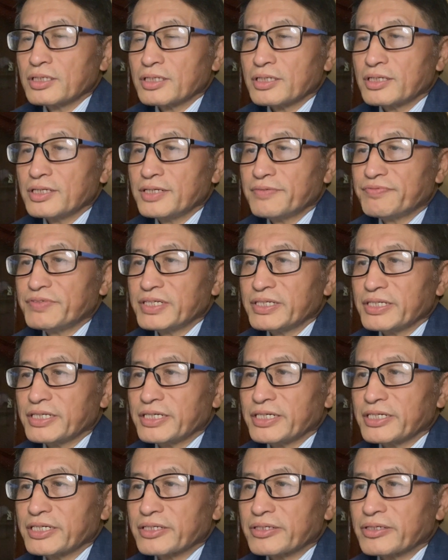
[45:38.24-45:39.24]
Lifting
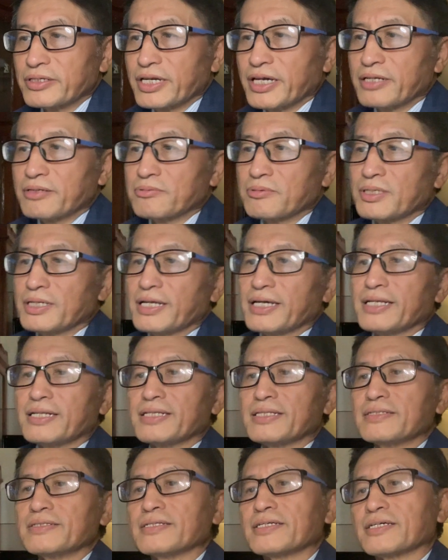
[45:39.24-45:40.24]
gear and
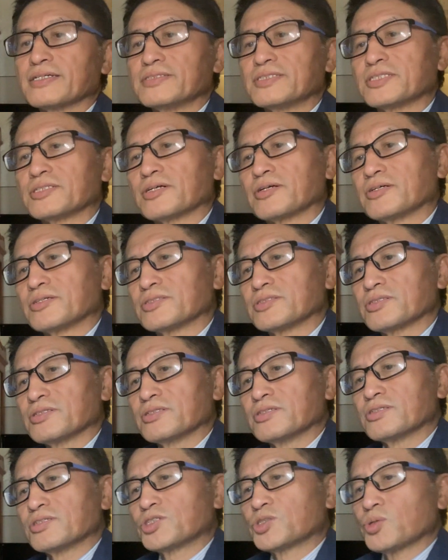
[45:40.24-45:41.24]
related concerns.
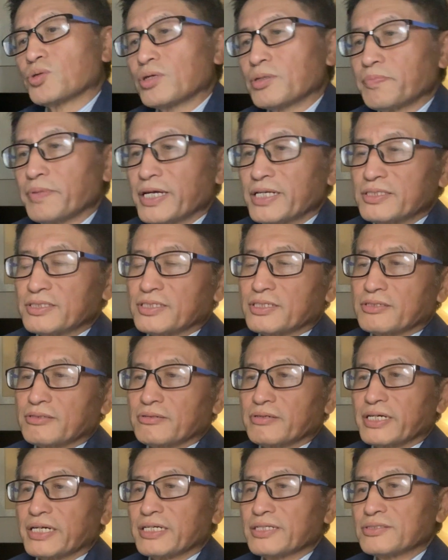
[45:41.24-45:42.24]
Shore-based
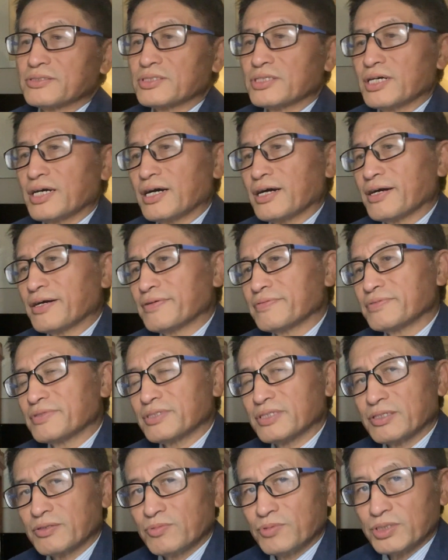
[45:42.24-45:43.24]
cranes,
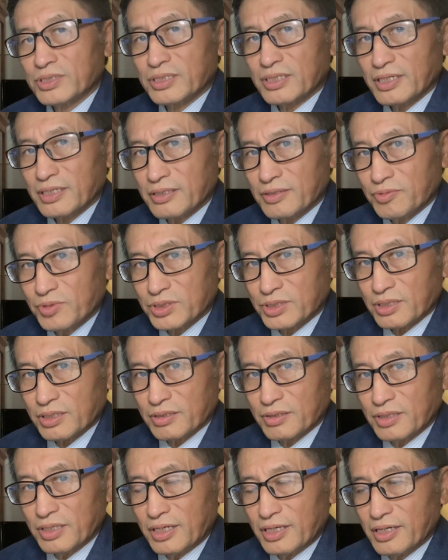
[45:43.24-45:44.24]
what's the
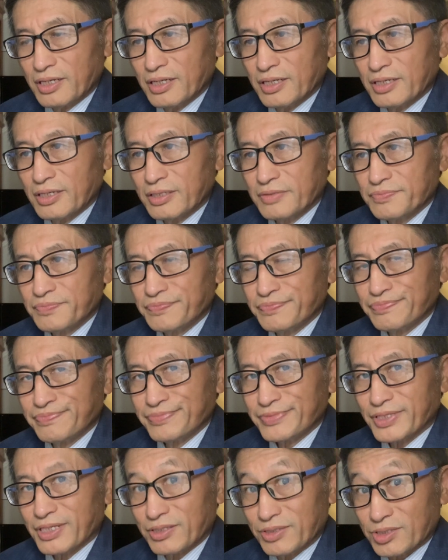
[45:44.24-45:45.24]

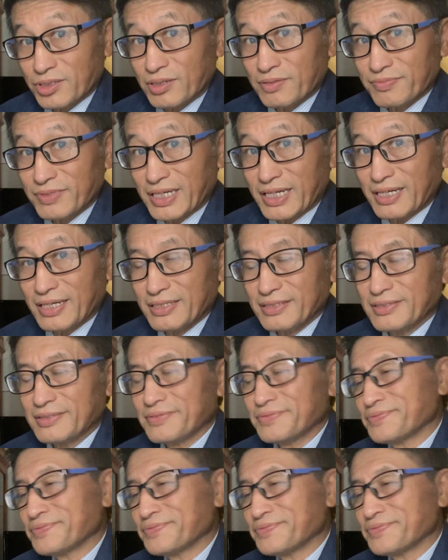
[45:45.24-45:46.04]
concern of that?